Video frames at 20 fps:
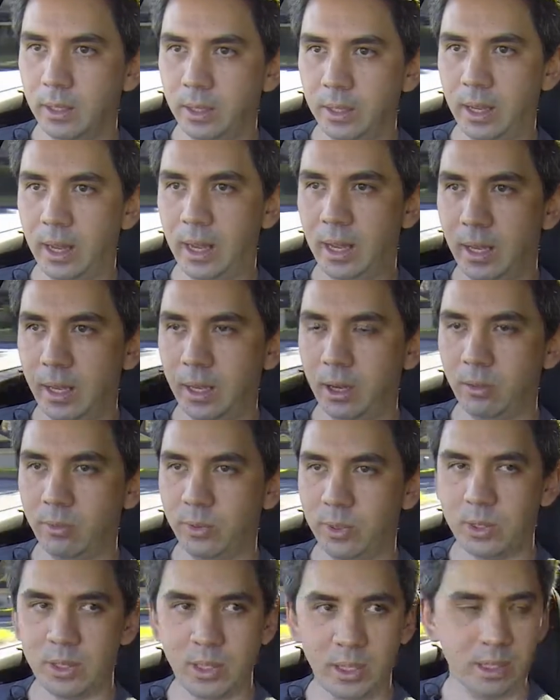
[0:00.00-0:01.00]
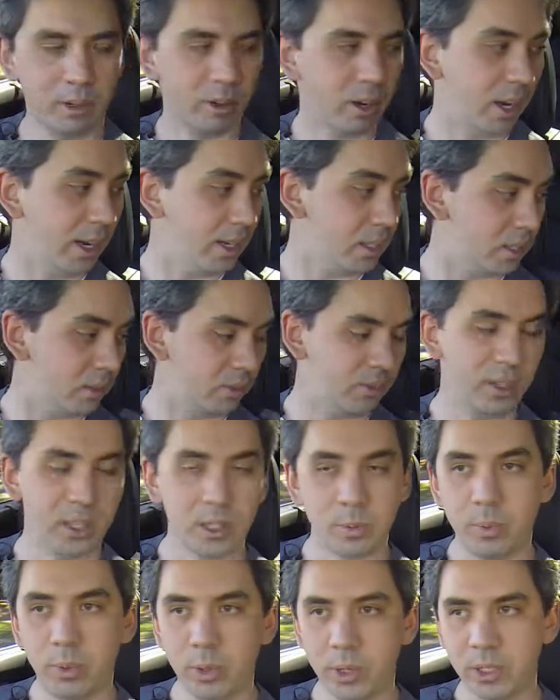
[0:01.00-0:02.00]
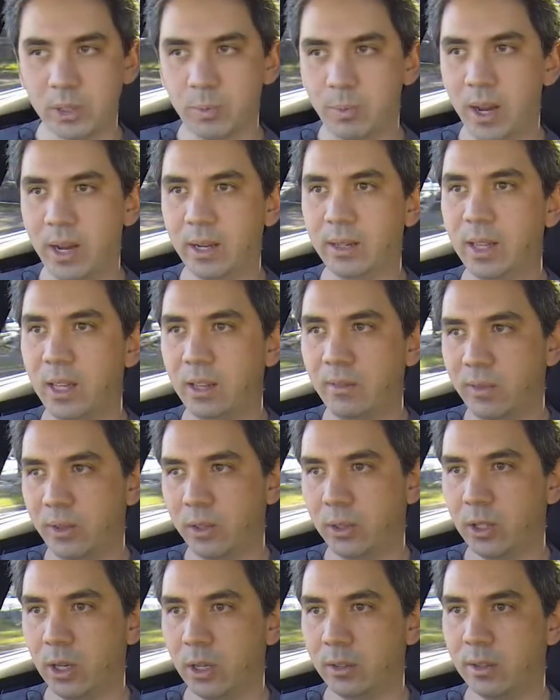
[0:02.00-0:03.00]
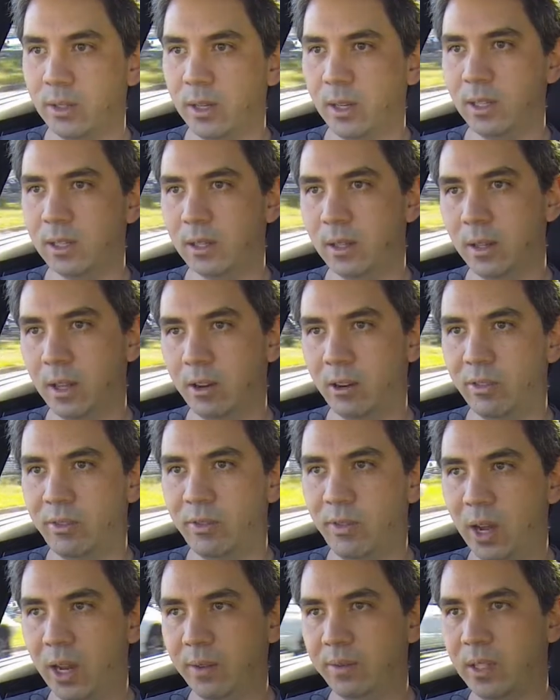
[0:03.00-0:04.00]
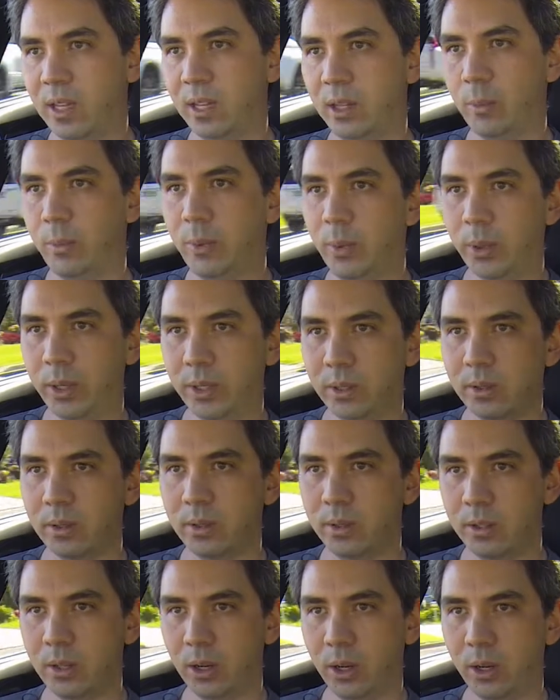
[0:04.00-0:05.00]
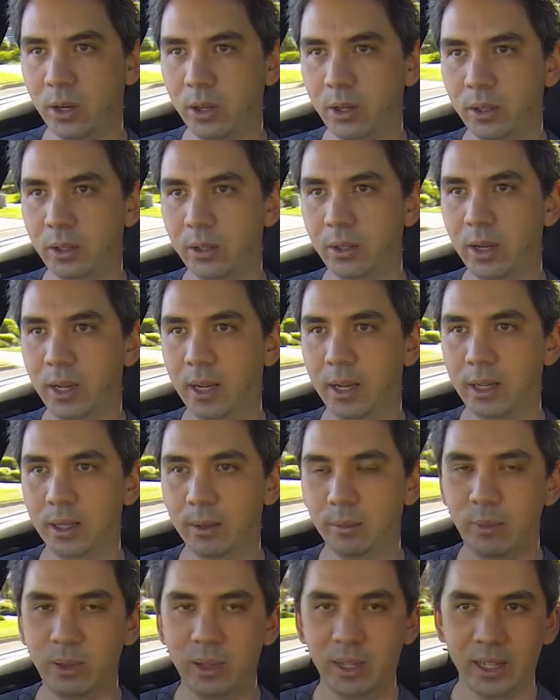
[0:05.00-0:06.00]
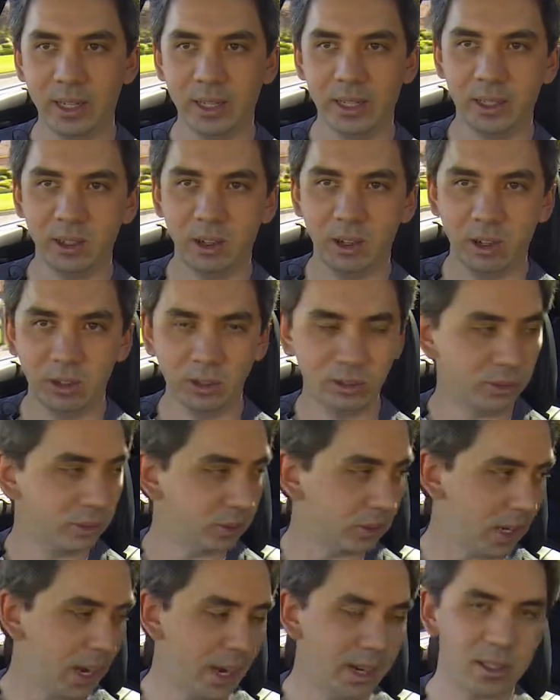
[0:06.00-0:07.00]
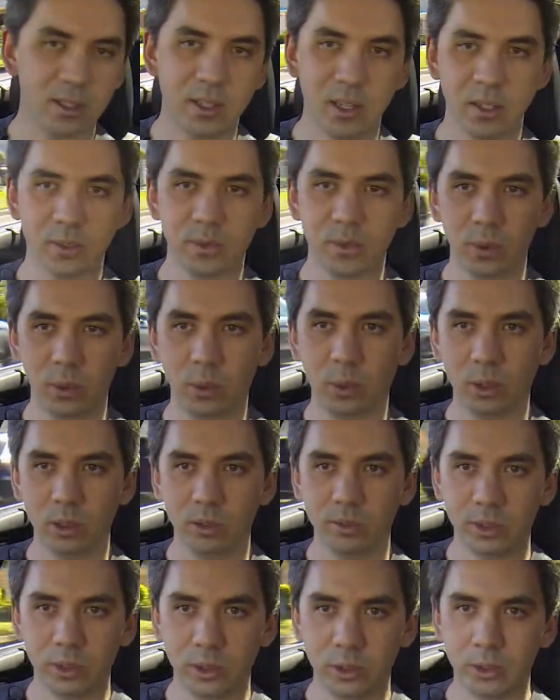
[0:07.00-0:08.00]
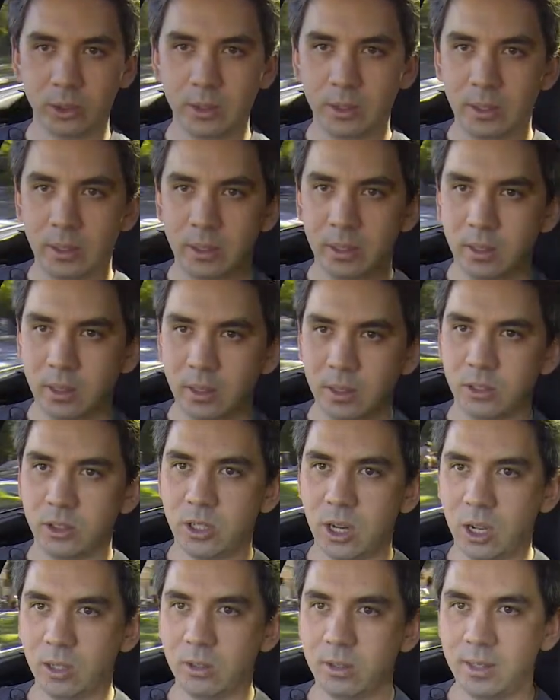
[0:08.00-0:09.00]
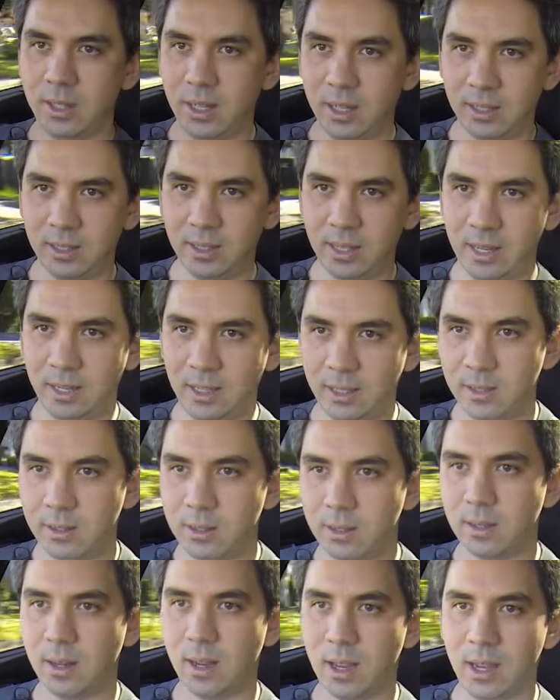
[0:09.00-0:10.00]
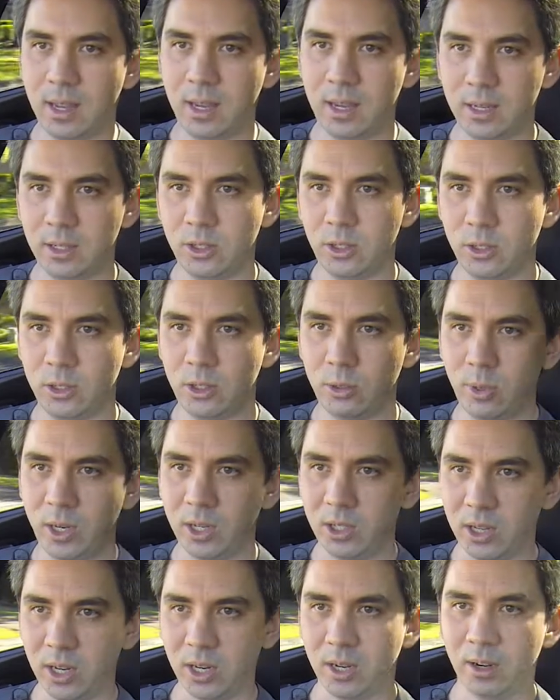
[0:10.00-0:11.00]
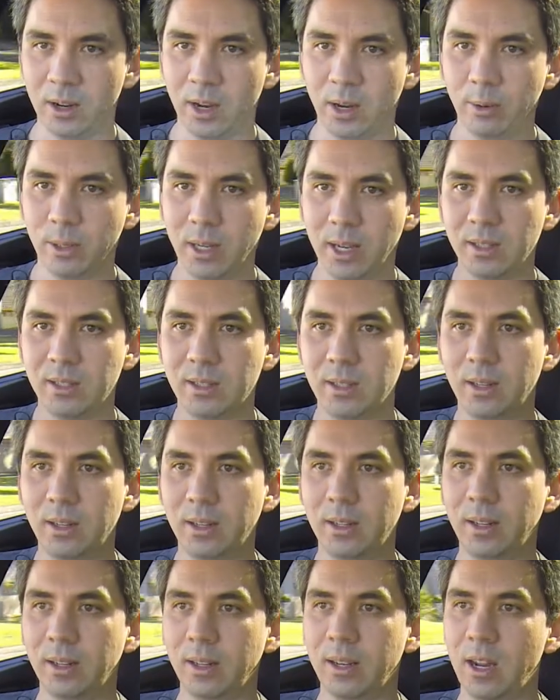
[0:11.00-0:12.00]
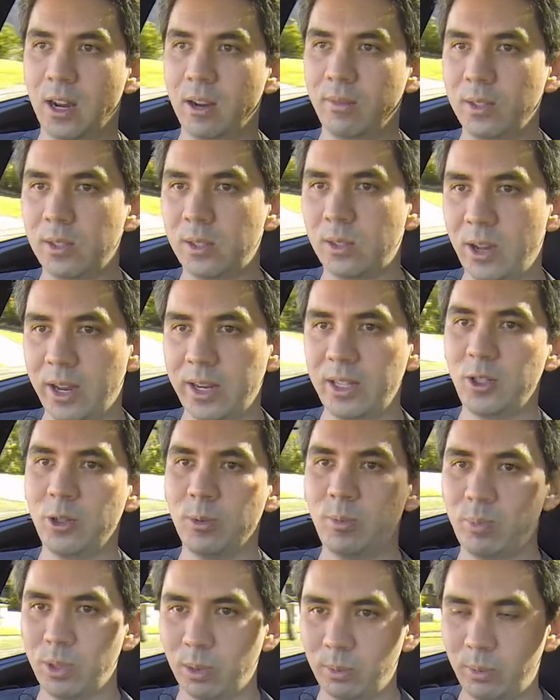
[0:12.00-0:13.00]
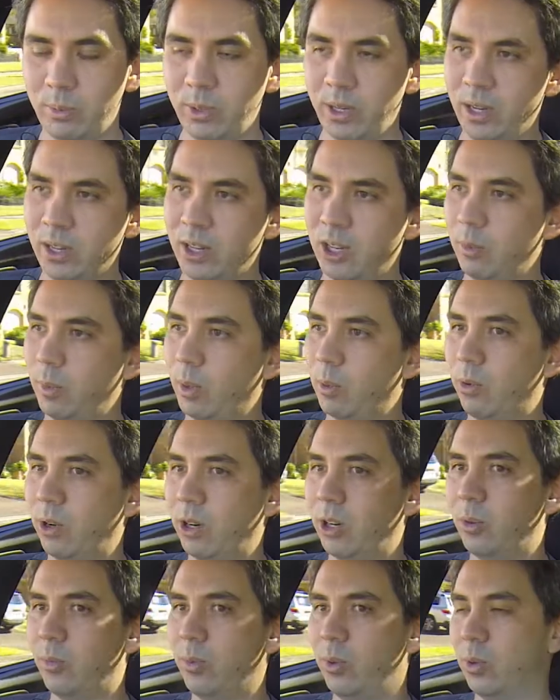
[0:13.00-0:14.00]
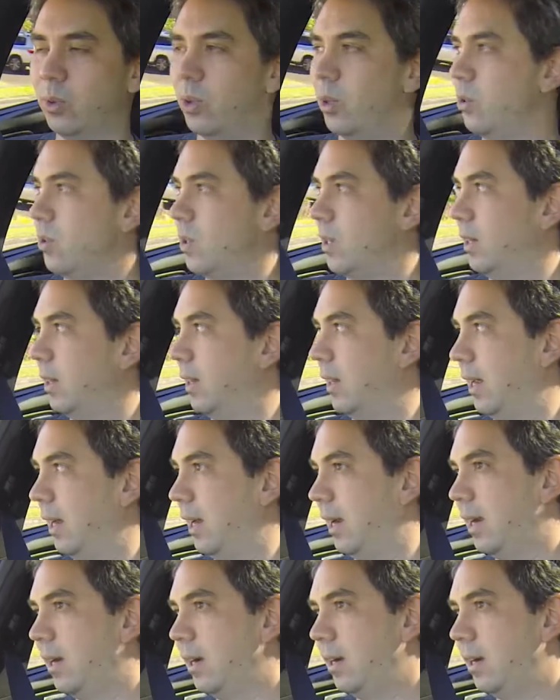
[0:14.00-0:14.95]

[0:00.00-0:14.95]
Obviously there are ISOFIX points back there for your child seats, and there are 5 tether points, so plenty of access for all of your child seat needs should you wish. And I would guess that a car of this size, you probably are going to be wanting to put those in there.